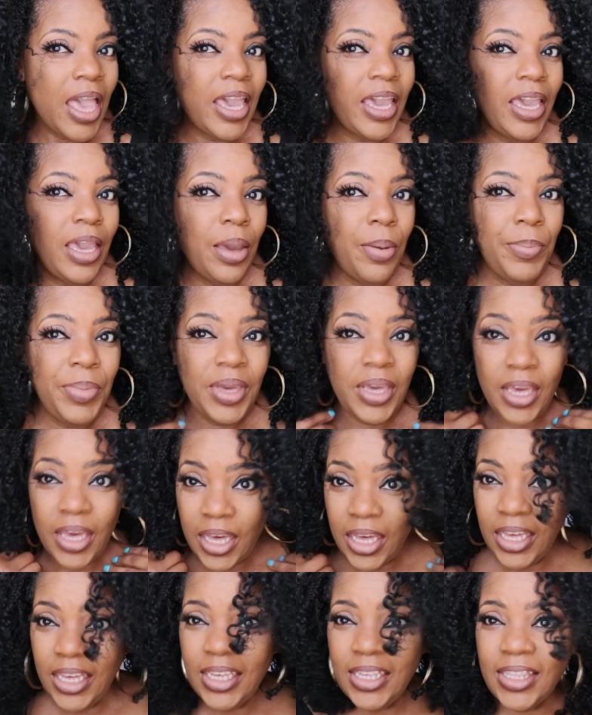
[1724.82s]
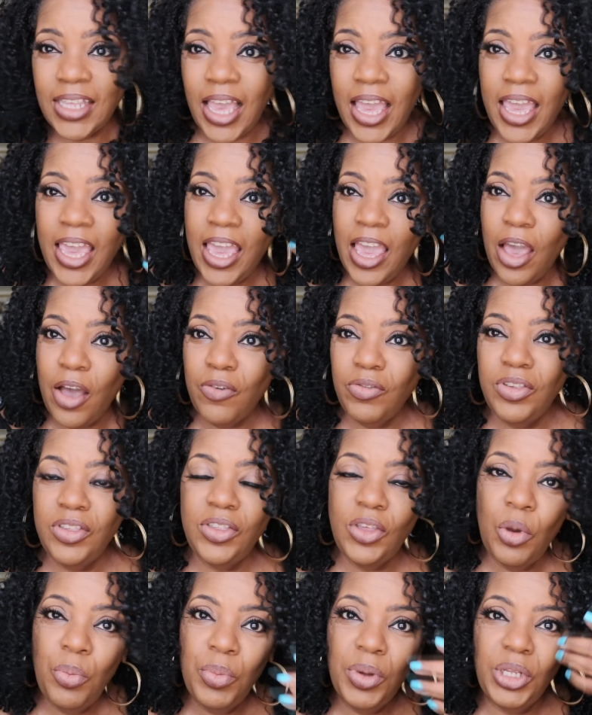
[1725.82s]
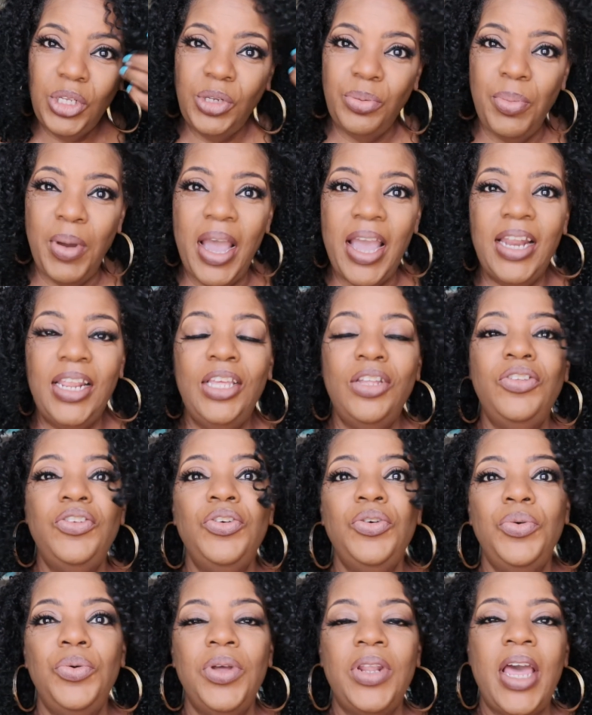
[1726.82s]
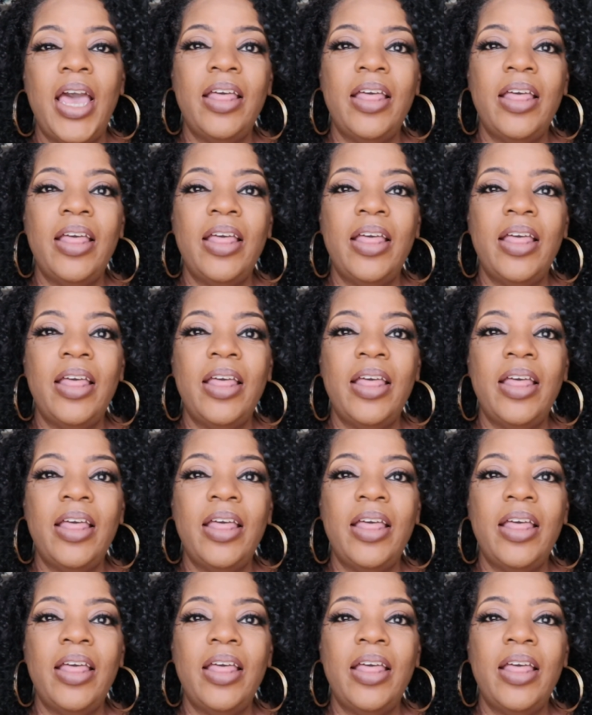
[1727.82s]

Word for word: And because I have so much body to it,